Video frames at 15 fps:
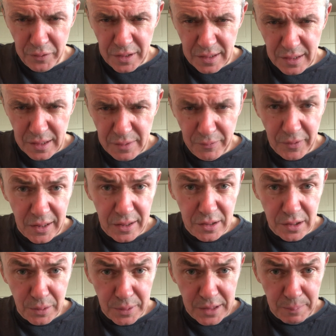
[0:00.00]
for this finger
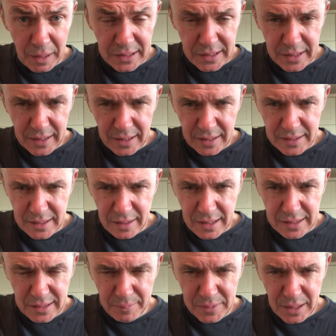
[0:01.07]
2 especially. I
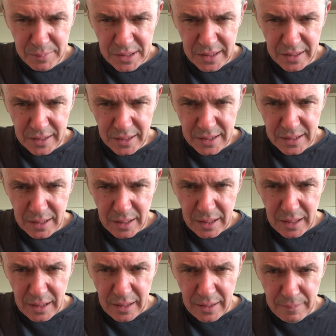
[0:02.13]
sometimes see this,
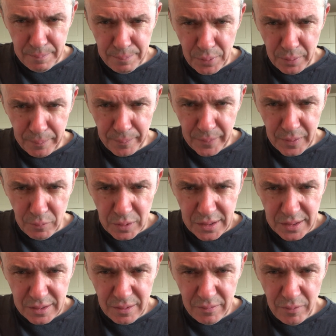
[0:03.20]
boom, which
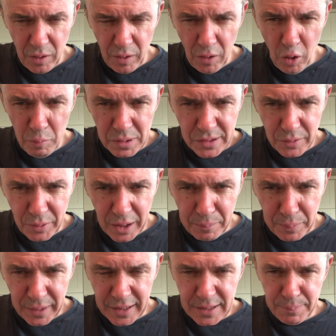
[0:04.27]
is almost the right
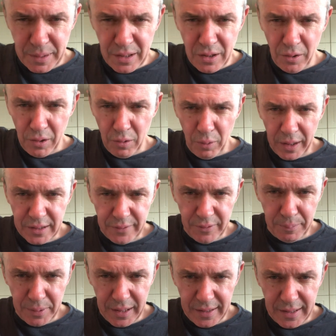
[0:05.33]
place but not quite. If you
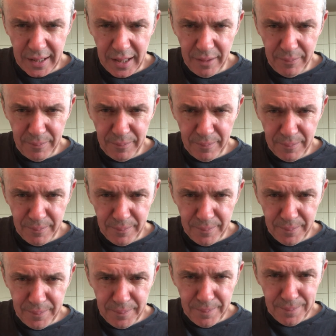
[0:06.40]
play there,
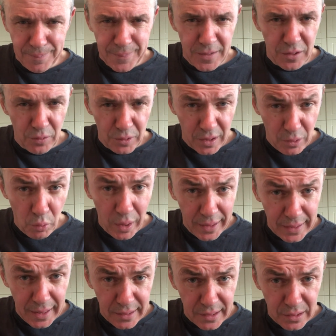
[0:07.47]
you don't quite
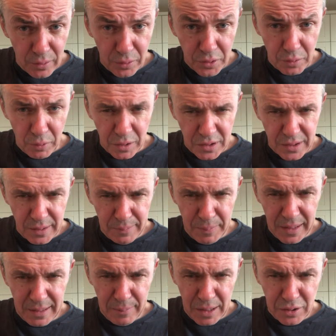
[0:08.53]
get the note you want, so
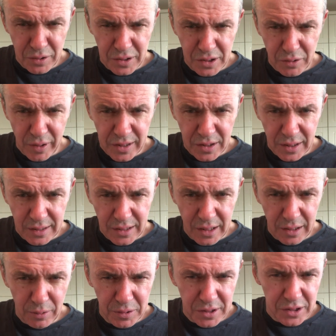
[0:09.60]
make sure you stretch as
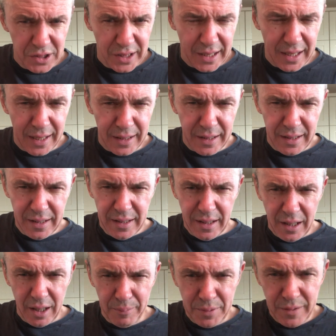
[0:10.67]
close as you can
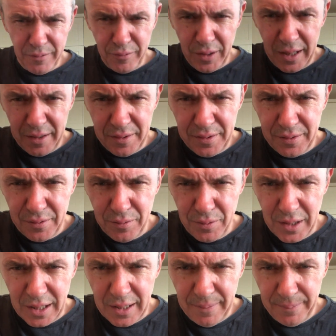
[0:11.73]
up to fret
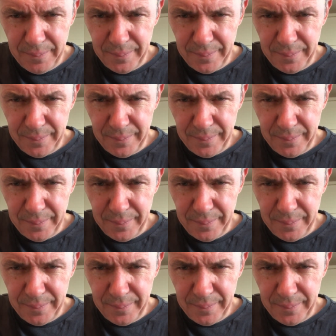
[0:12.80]
3